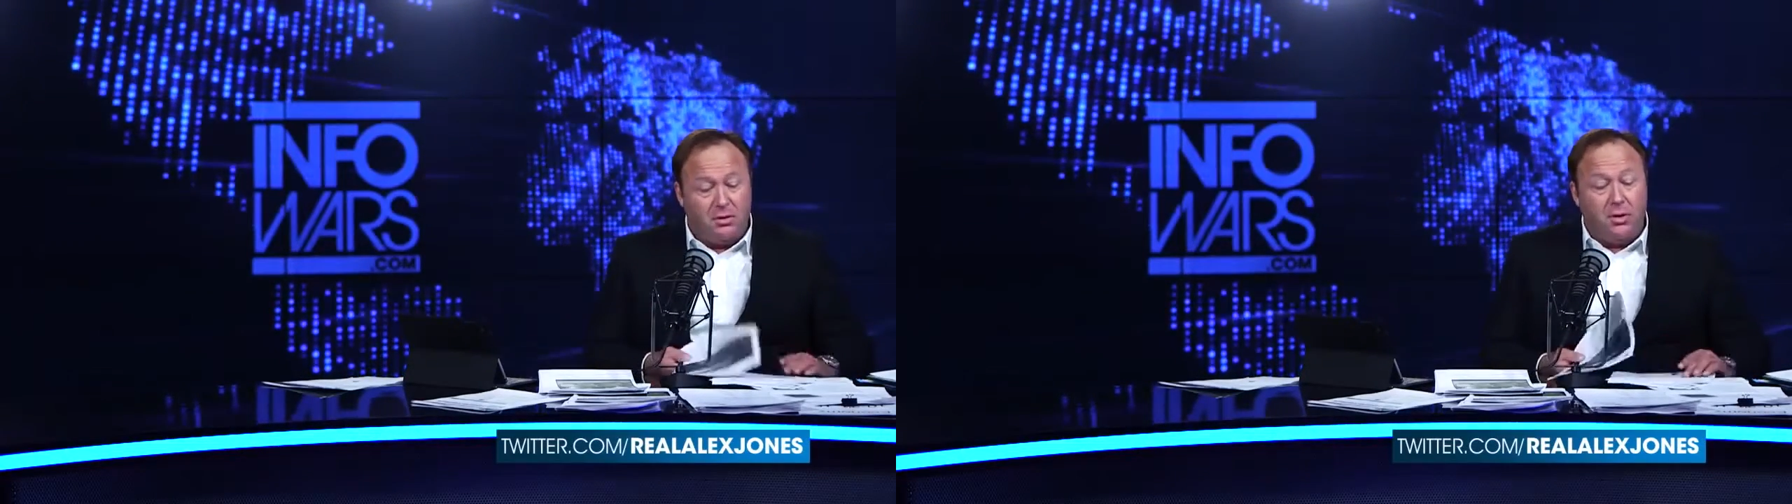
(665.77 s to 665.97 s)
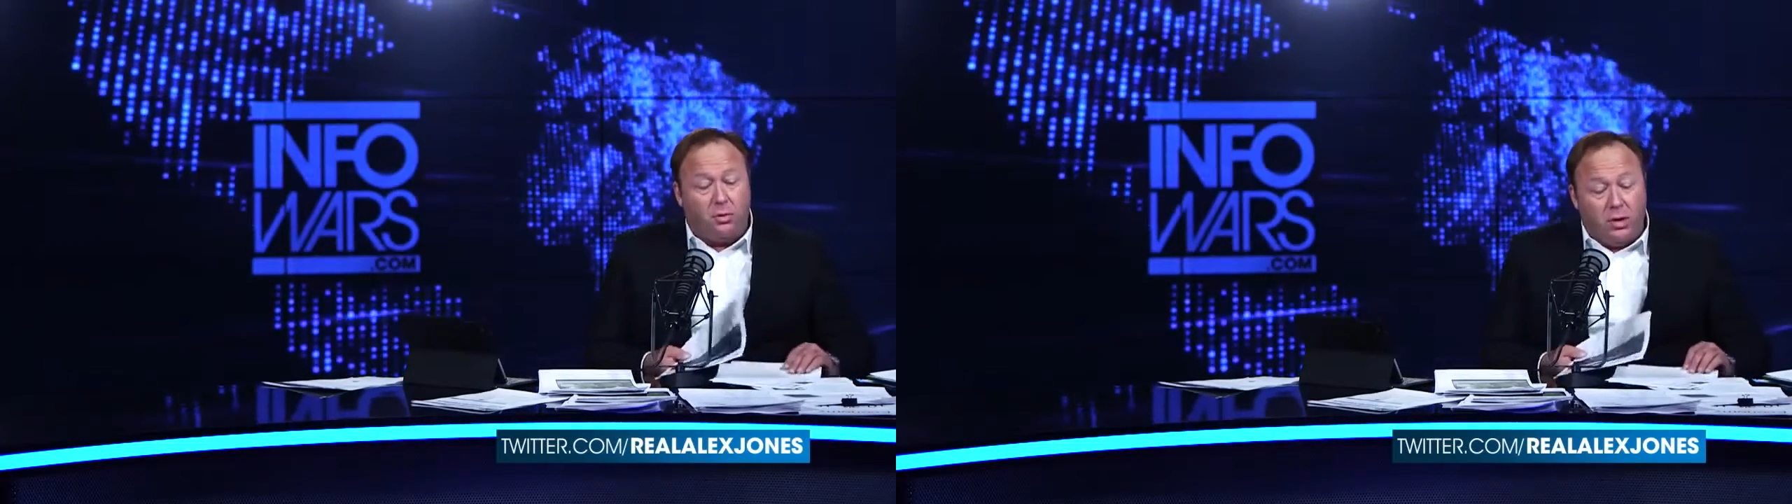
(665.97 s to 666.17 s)

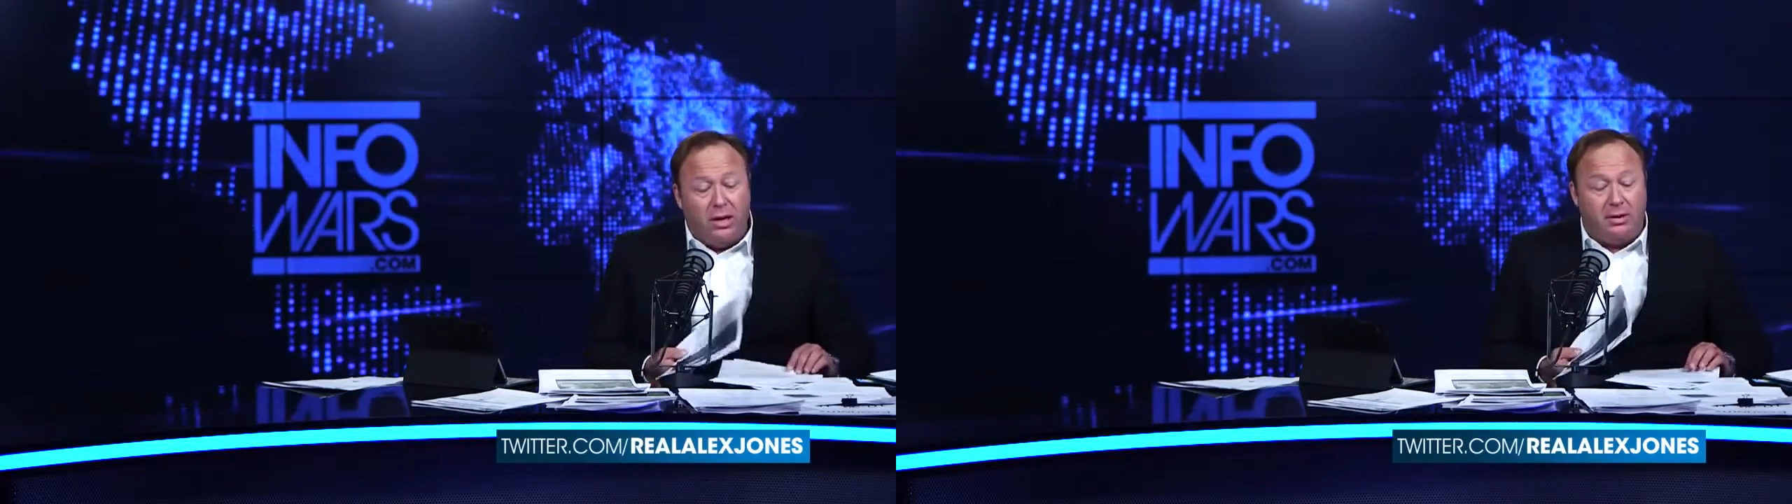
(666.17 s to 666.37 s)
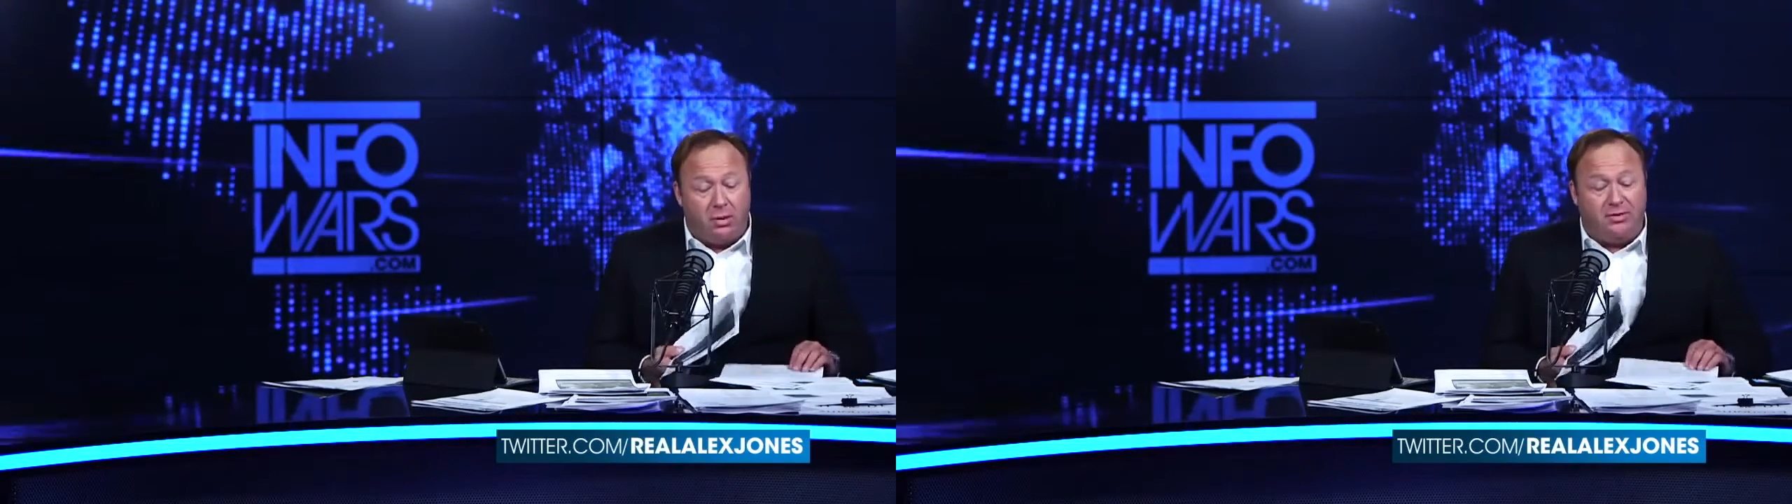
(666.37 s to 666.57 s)
The
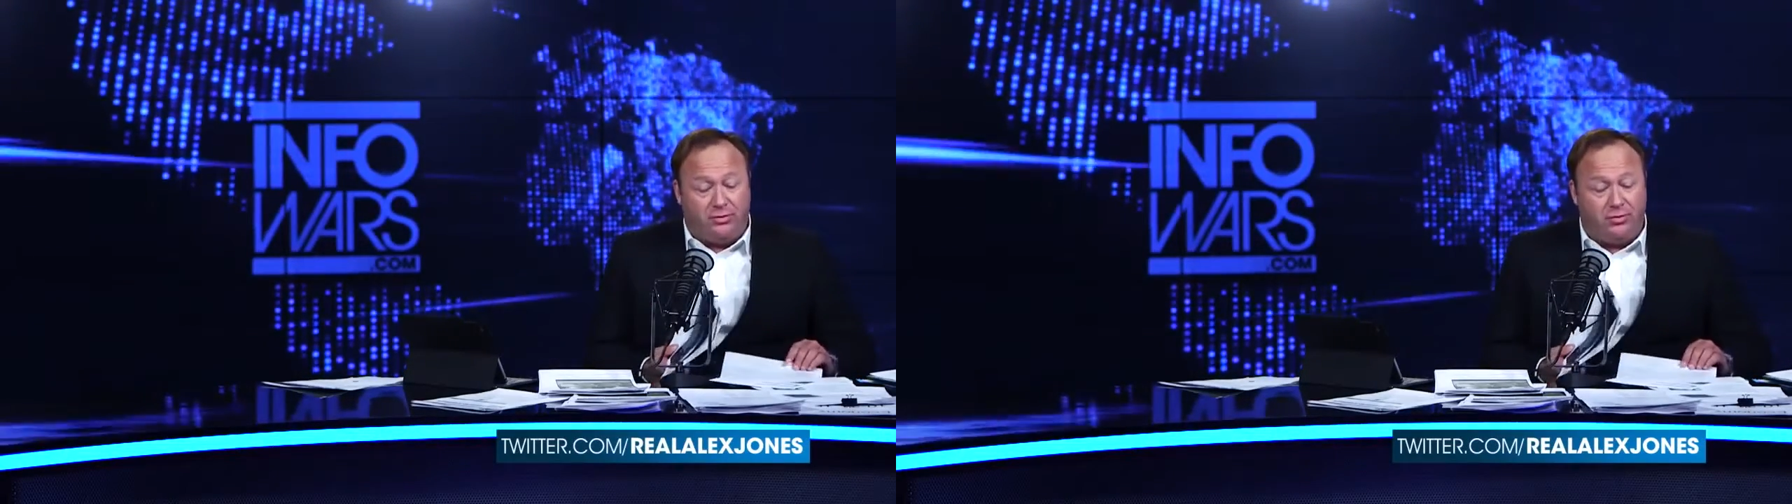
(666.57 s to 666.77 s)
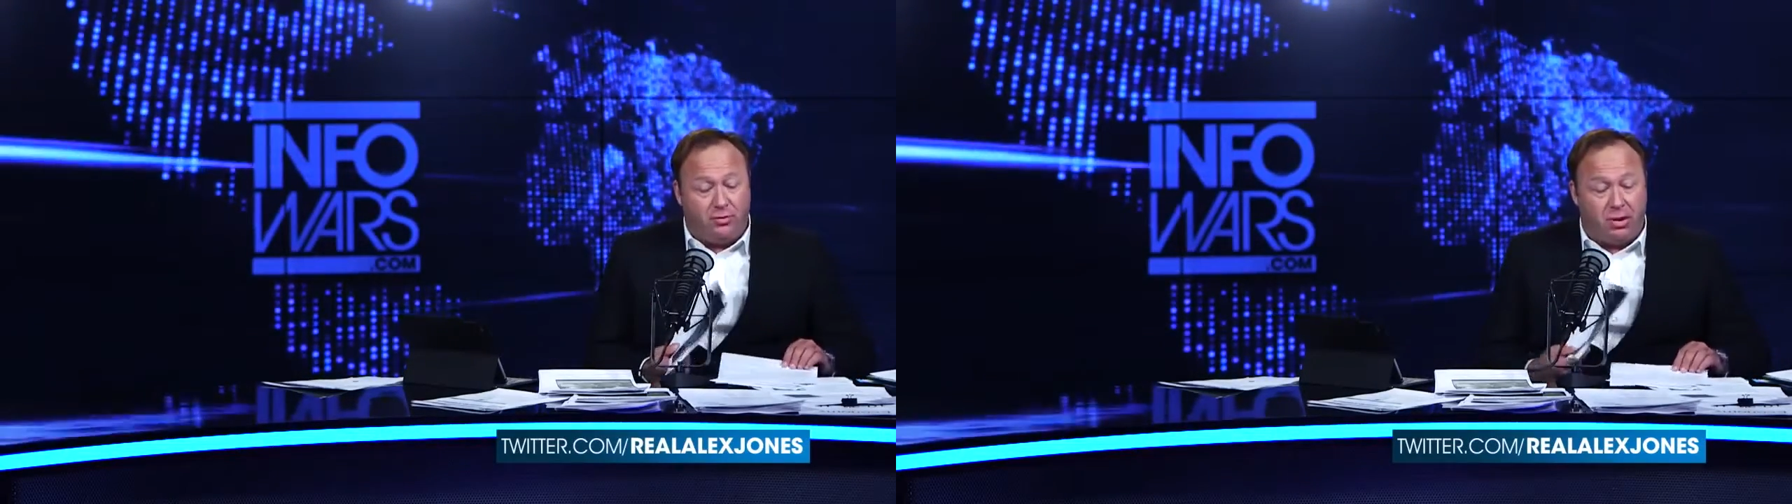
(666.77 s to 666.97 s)
really
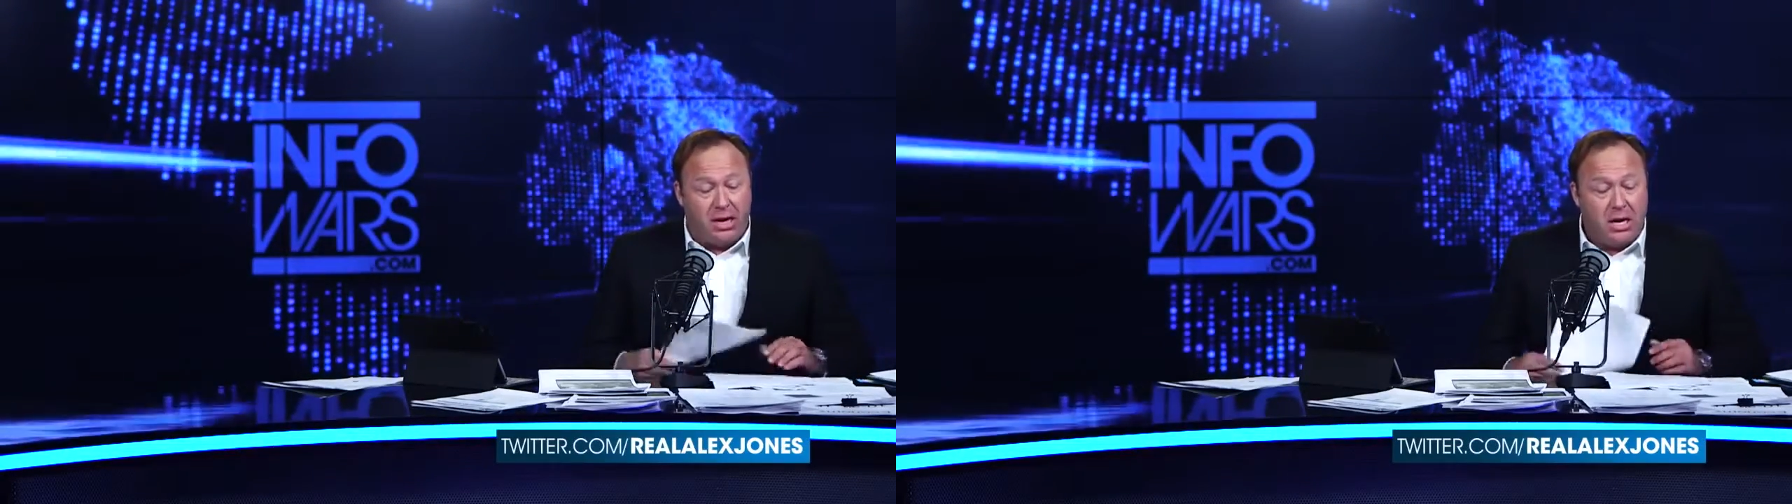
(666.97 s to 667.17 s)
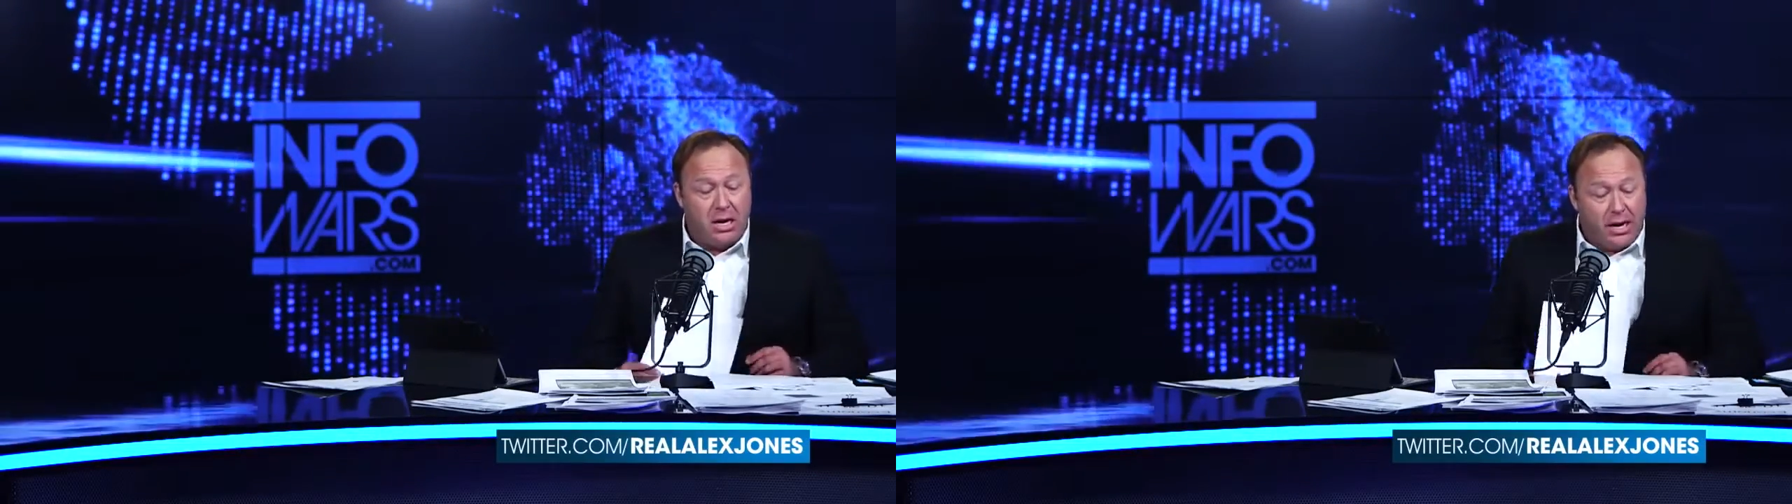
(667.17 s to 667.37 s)
rest of the story.